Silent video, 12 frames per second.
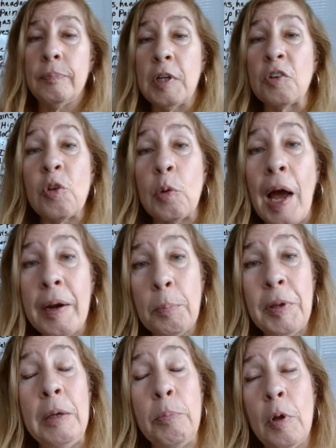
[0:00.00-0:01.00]
There's a lot of
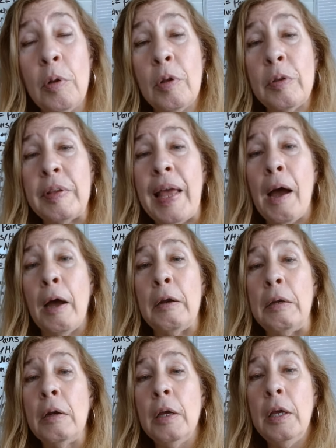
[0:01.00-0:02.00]
people that,